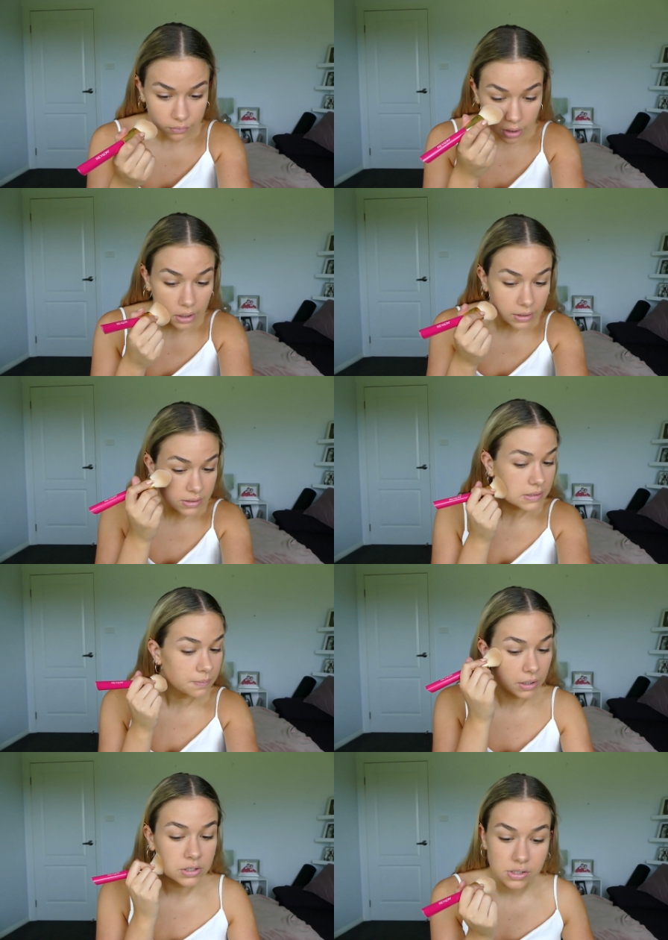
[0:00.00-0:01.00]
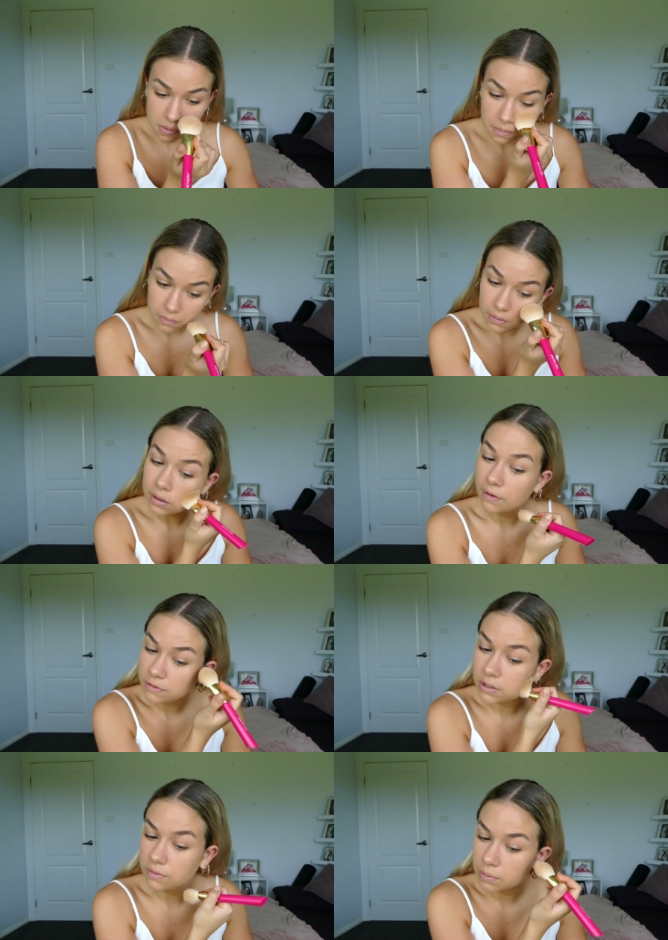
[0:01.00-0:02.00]
and I just brush the
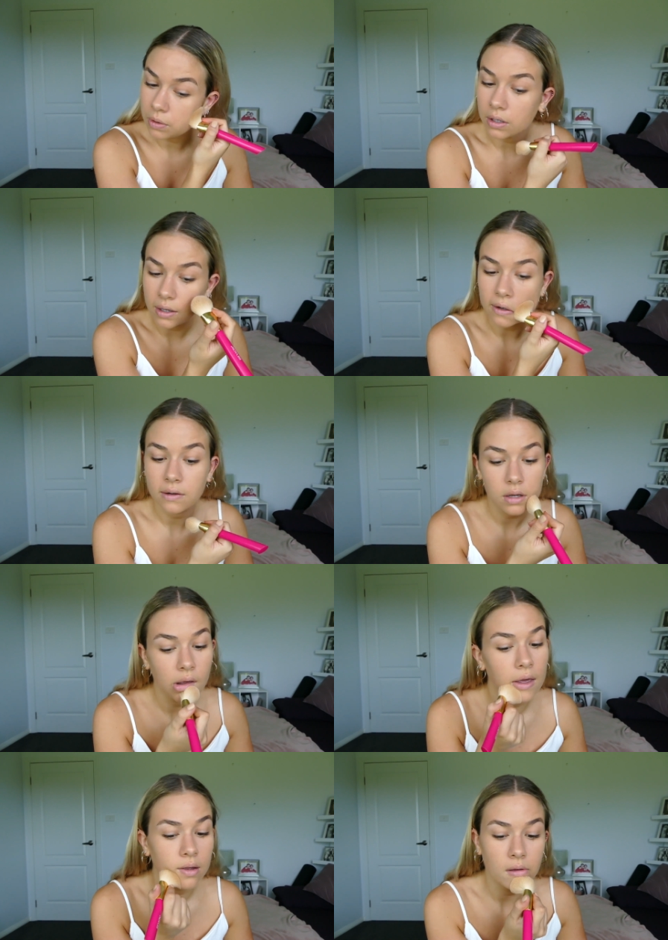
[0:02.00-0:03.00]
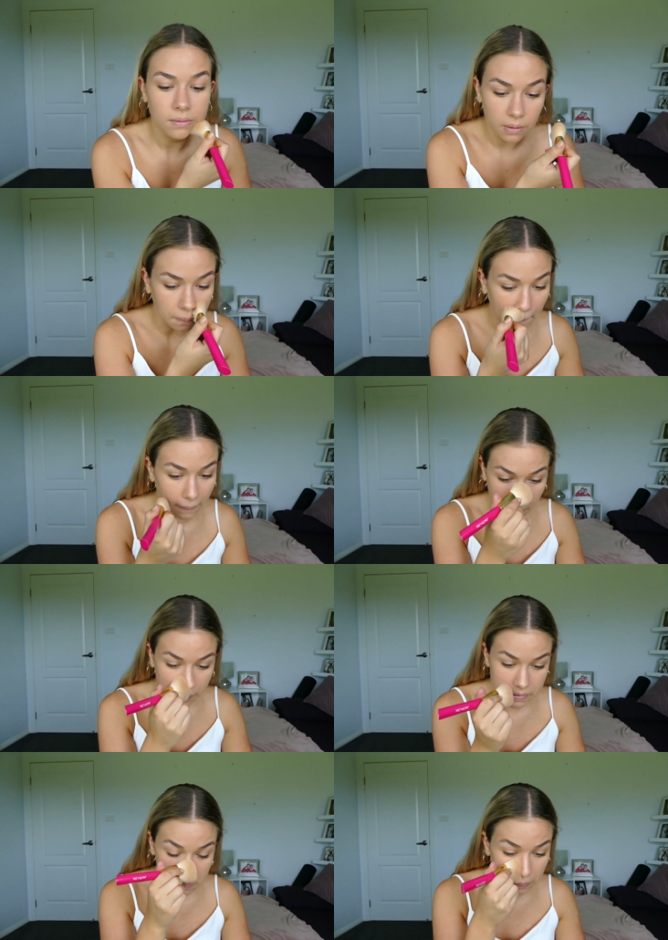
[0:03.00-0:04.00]
leftover product everywhere
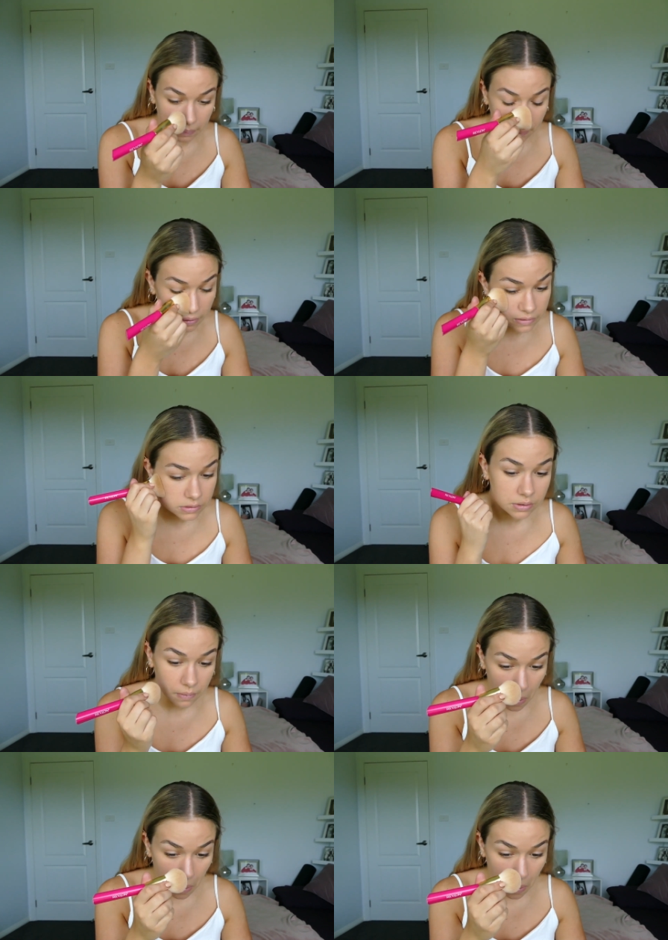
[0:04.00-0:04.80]
else pretty much.